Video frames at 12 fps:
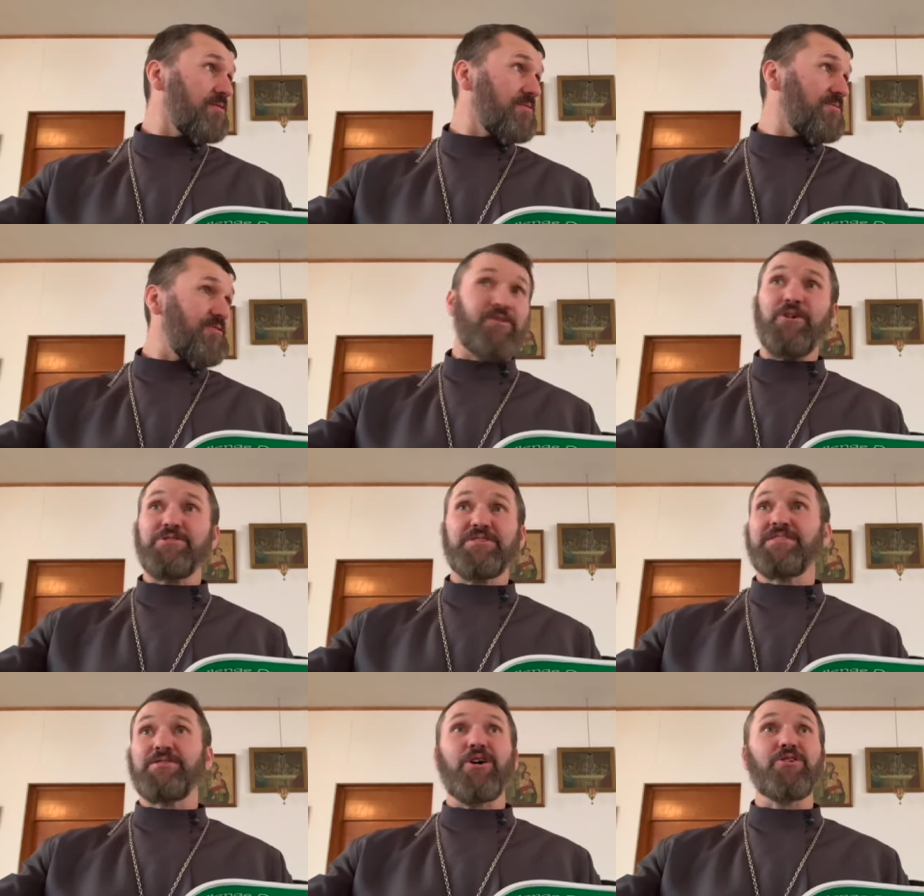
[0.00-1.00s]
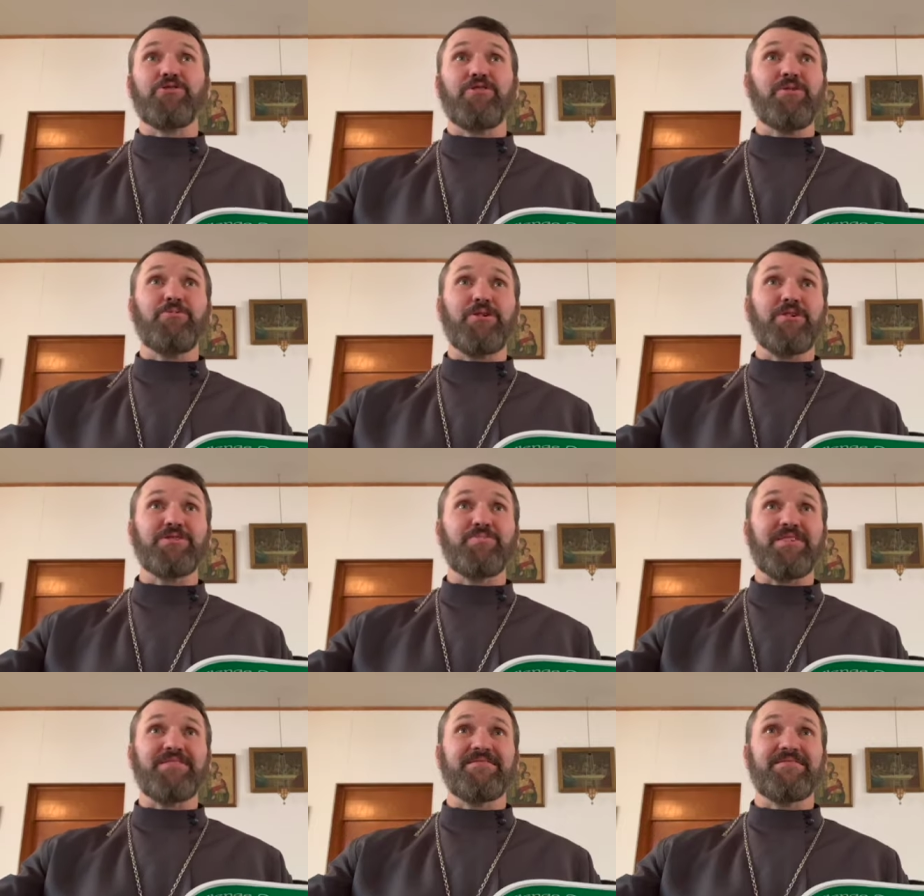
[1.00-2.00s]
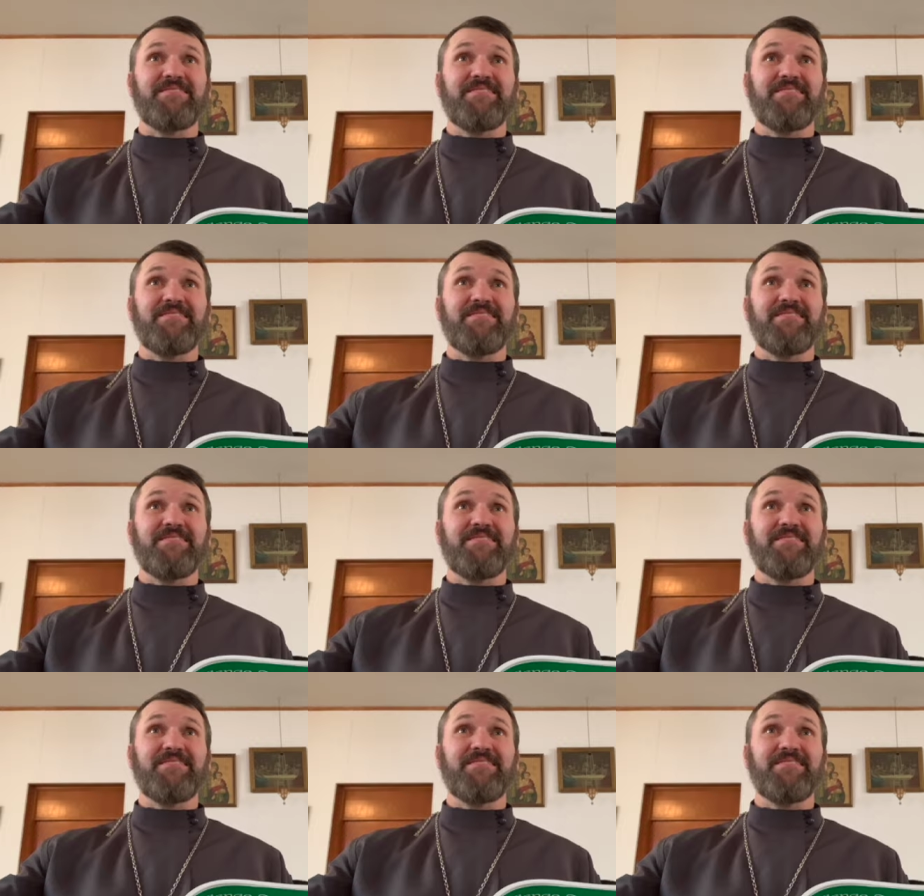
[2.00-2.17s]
The, the Pharisee did all the great works, but